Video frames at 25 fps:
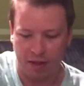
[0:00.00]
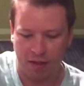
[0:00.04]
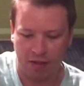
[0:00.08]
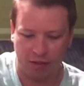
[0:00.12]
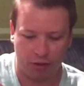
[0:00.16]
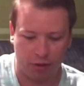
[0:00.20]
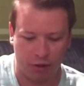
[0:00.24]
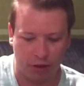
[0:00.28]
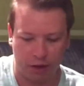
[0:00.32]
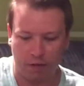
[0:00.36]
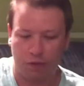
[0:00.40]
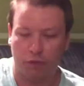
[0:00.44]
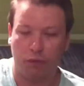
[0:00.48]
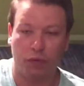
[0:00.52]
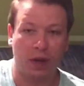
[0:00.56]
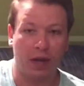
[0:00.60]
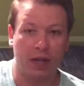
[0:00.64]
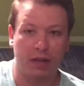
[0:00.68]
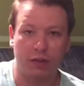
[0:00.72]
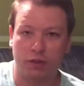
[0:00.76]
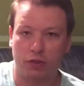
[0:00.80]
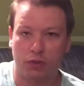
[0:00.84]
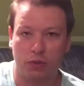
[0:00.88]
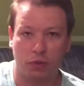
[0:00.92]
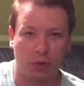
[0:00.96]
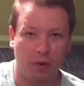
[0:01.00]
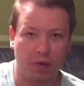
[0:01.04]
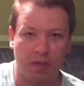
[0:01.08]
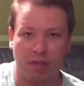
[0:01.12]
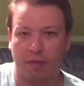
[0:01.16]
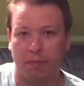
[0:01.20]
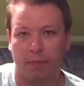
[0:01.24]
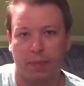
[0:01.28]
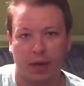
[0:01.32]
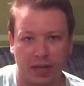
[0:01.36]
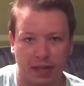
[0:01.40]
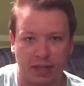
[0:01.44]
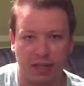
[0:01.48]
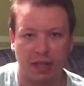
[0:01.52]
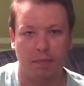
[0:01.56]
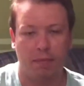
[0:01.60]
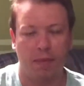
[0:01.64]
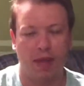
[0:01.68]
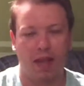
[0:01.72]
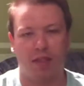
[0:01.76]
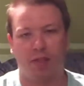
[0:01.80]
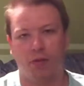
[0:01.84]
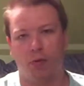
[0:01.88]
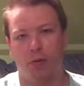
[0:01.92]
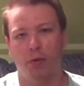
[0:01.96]
this could have went towards the Moncton
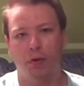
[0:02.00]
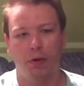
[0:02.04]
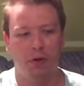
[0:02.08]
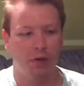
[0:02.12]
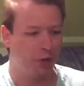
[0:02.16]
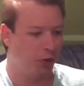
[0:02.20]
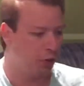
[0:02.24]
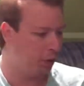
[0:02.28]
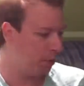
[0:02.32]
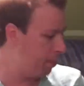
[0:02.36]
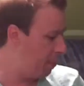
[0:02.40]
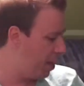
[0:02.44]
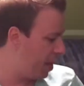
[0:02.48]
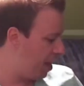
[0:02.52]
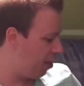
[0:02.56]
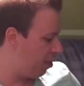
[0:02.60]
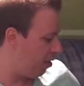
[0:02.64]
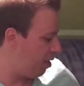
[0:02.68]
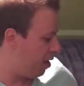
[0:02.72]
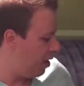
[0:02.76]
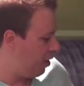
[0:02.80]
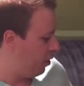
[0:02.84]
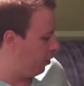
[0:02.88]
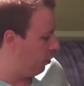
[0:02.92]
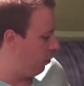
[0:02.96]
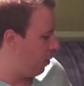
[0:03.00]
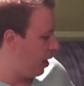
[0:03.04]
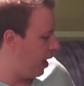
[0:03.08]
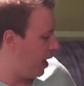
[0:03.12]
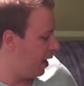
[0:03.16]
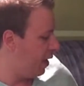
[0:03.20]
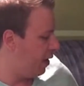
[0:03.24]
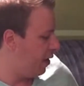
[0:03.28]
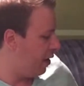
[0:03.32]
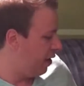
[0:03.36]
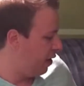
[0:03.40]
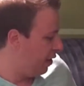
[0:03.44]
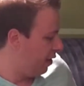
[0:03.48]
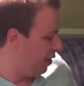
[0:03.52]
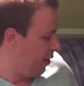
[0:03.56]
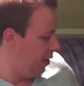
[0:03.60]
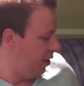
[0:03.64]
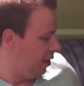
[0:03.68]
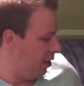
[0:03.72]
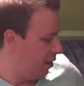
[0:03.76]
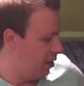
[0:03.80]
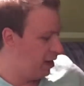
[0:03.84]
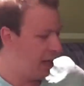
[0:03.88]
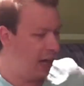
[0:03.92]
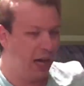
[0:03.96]
Mets or New York Mets, either way.
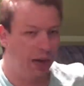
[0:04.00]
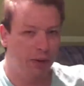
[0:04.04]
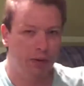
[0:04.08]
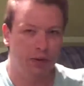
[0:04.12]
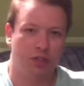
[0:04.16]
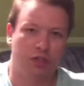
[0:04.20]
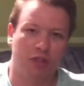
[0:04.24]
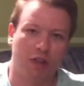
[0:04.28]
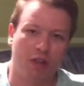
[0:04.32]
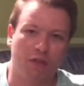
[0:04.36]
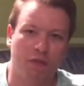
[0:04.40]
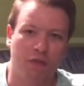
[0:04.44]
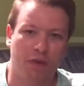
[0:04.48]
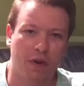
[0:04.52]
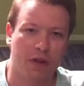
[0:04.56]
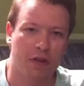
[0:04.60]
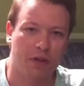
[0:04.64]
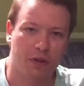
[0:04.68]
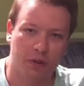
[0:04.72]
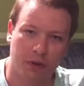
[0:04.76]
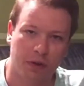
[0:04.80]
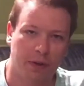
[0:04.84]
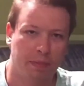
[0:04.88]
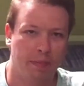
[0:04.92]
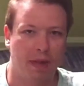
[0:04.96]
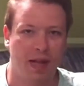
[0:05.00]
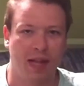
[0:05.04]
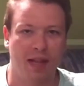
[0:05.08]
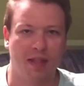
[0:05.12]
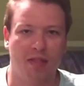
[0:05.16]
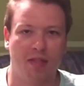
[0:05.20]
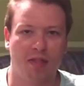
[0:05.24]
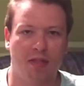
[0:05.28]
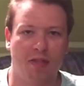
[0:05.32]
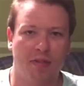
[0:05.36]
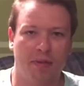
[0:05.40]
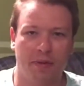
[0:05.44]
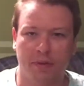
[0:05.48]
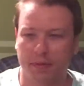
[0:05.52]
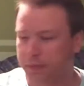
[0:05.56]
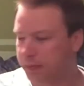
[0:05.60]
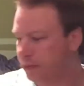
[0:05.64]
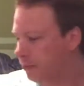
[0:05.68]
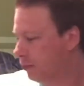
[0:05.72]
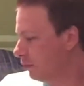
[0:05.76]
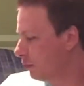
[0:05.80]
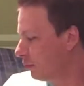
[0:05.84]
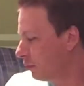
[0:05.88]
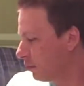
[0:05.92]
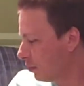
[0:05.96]
Now it was just for the New York Mets.
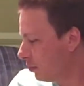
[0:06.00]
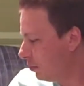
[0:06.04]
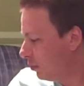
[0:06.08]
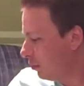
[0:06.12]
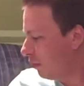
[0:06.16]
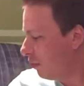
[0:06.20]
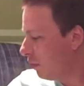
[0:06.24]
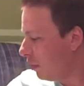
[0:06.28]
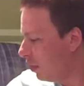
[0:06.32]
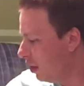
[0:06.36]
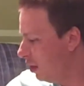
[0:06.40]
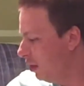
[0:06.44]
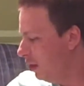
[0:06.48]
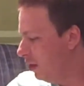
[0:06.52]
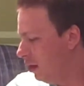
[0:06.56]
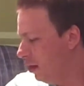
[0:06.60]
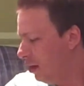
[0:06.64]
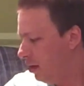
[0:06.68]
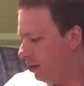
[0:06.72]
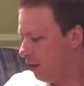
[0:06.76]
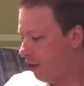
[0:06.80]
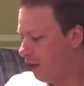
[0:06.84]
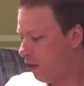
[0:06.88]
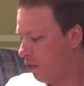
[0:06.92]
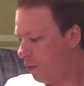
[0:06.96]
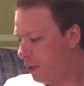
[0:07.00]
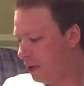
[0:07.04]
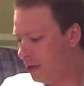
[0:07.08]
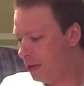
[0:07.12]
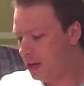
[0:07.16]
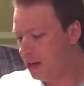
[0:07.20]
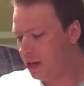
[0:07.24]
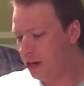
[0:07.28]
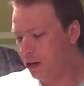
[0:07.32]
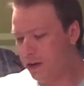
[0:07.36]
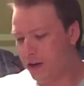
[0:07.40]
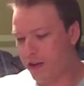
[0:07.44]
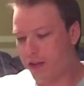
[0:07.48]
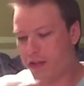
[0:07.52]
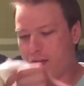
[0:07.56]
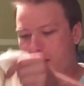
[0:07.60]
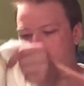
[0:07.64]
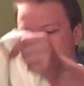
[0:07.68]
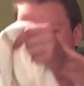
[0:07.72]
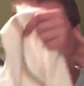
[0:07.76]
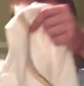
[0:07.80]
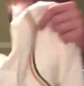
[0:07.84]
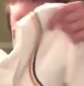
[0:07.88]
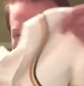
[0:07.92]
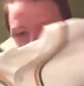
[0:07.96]
This one here is
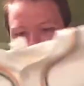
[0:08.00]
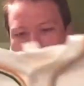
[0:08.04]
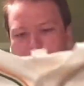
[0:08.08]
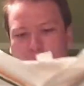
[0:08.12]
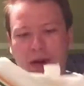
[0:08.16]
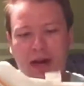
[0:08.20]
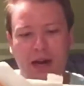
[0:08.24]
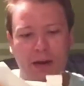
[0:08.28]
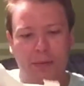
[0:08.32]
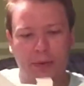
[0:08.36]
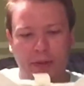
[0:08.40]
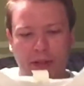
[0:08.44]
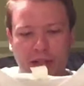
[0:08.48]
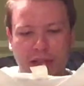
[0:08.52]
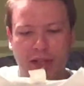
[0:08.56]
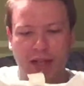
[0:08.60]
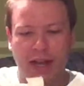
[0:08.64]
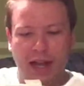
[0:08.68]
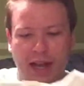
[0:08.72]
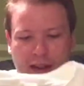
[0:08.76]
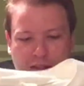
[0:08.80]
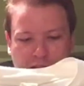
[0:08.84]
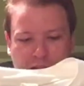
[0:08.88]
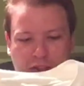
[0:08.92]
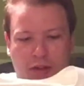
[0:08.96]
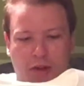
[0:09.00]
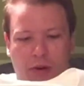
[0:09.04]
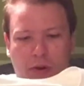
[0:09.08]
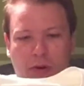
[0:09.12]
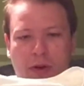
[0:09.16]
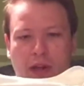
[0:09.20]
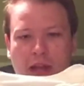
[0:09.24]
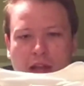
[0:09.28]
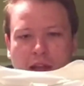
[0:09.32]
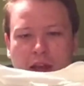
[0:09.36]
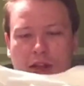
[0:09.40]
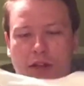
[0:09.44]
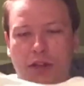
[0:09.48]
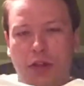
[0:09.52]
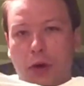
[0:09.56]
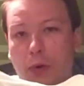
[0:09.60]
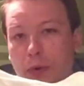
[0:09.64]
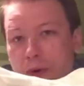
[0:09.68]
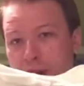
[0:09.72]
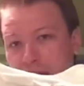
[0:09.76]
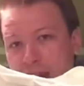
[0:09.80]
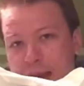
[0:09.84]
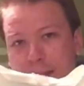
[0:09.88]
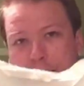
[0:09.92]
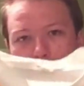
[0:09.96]
uh, one I really like. So
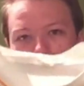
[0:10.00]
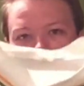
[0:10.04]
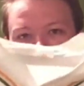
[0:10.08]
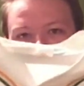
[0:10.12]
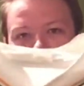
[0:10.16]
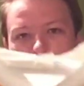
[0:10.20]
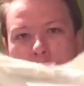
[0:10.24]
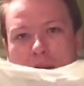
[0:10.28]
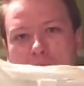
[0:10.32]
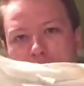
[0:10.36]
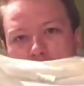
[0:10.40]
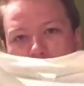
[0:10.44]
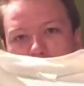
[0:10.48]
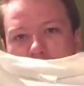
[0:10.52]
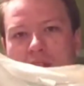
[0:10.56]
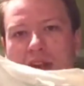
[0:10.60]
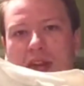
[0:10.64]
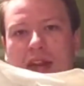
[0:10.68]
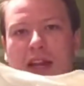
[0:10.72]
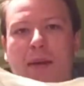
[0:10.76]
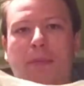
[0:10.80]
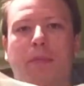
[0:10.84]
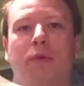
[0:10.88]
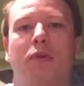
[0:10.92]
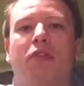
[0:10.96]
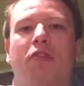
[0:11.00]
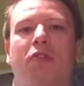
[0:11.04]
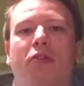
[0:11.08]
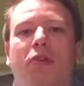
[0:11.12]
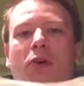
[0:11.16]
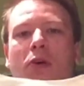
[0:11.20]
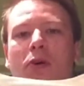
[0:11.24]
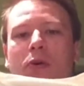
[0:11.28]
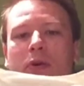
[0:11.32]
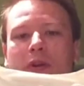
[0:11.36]
no name on it, but there is a number. So the